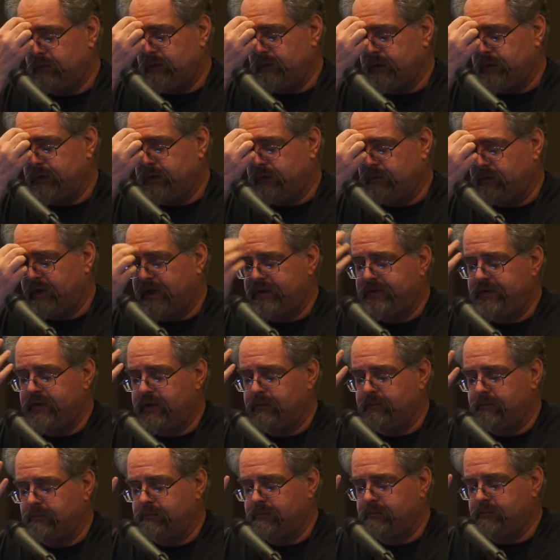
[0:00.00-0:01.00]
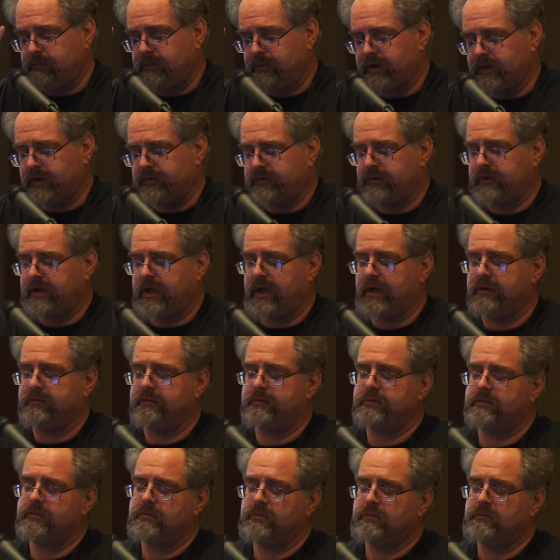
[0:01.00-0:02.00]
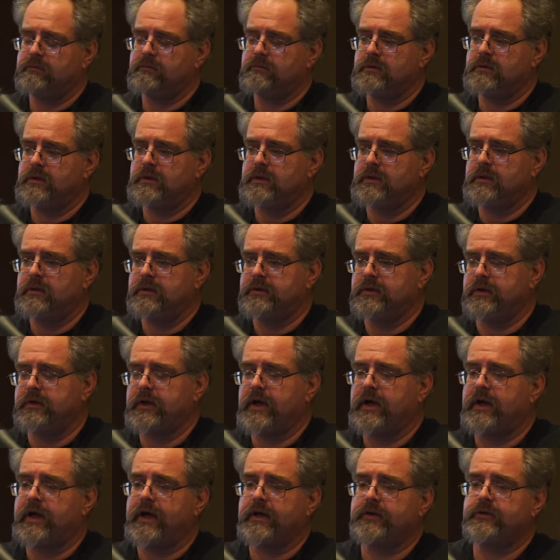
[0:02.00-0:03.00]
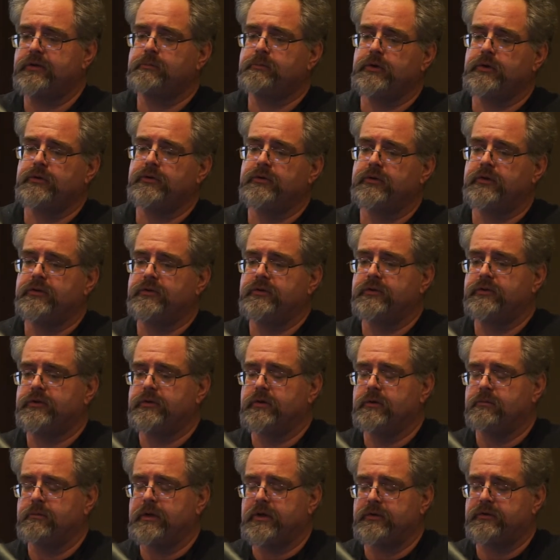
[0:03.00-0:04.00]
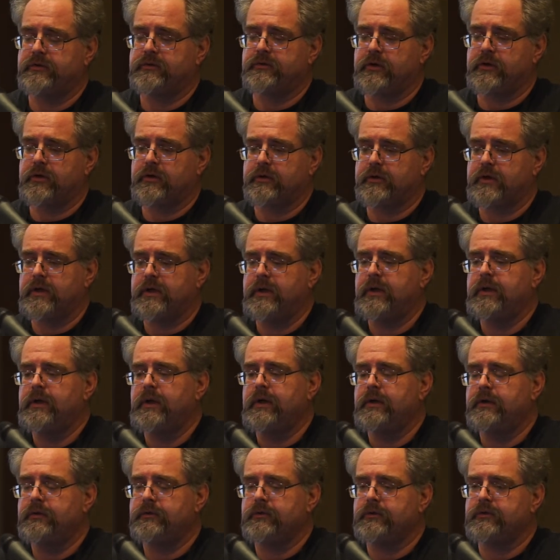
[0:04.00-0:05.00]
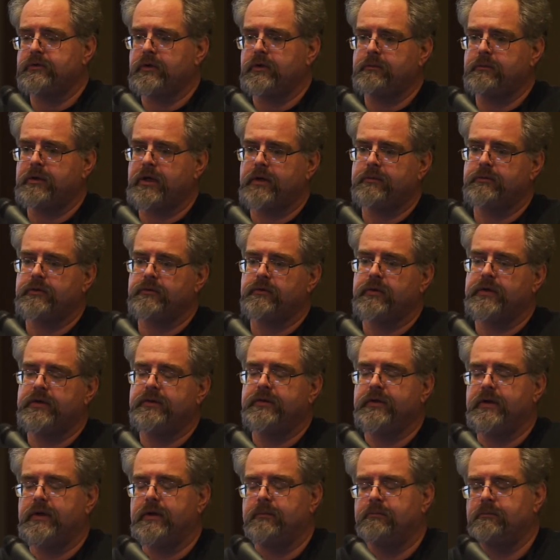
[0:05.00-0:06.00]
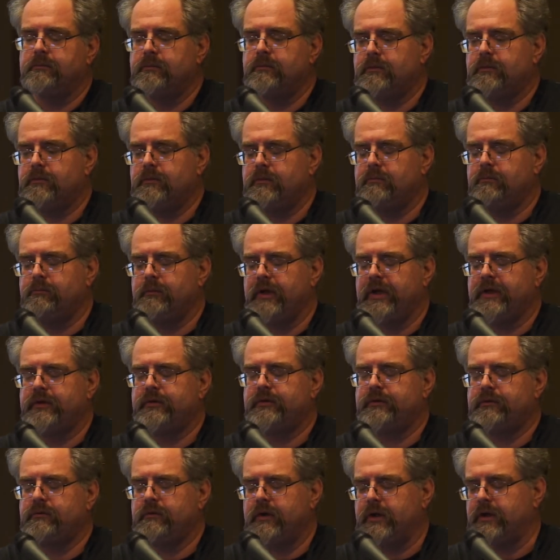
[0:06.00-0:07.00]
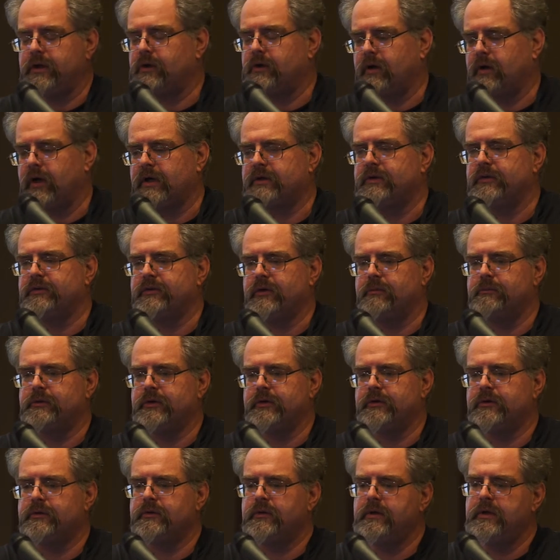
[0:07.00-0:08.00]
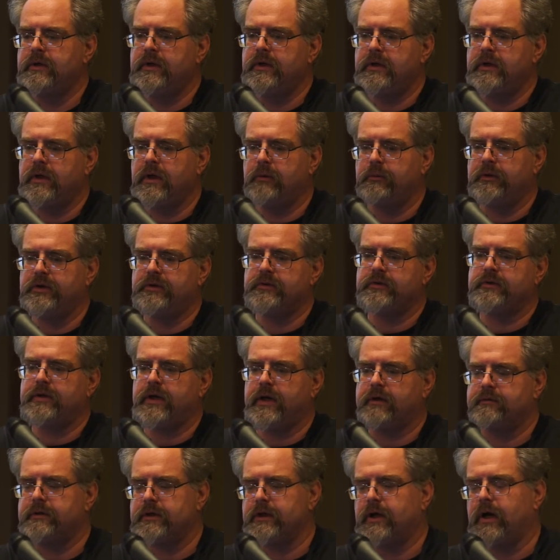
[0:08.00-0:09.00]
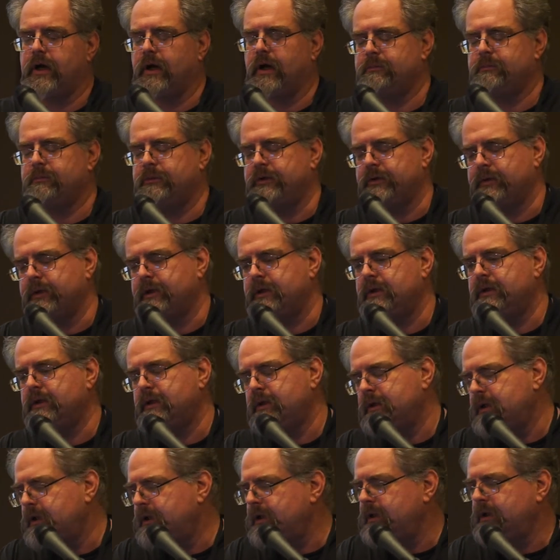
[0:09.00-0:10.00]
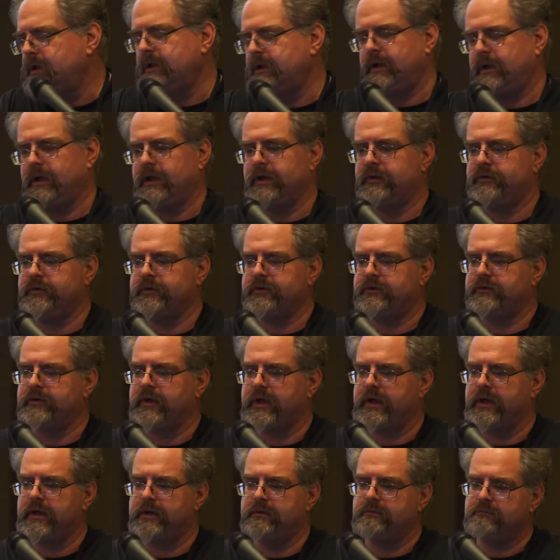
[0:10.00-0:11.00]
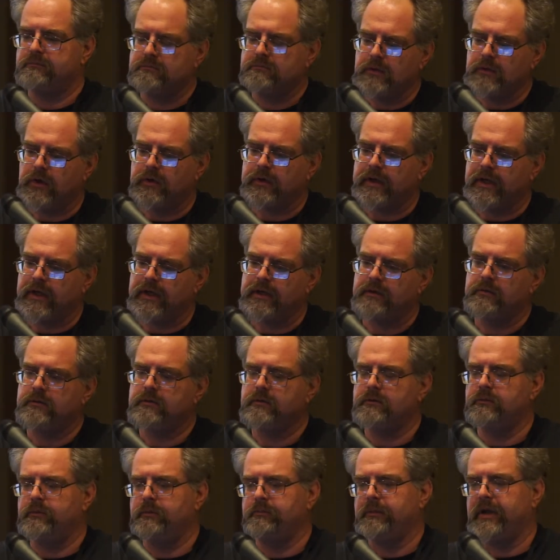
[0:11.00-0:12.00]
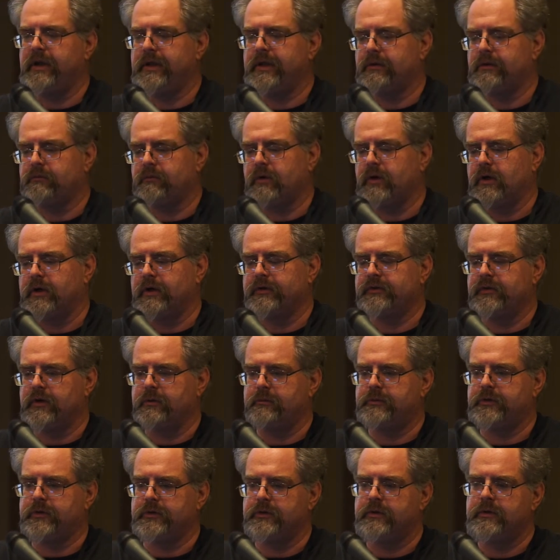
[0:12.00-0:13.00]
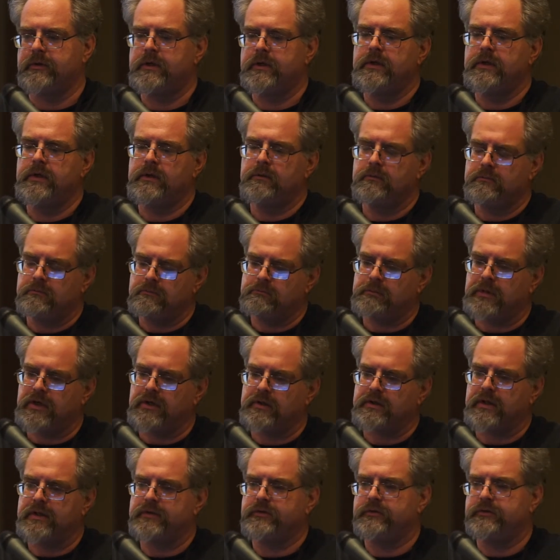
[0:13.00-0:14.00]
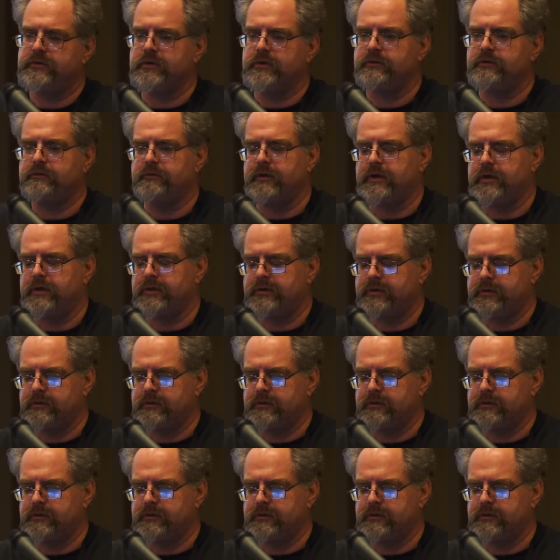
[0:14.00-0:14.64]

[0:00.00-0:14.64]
the red team doesn't have, they're not experts in the system necessarily, so sometimes the red team makes incorrect assumptions, and we just have to cop to it and just say, okay, we made the wrong assumption, but let's just finish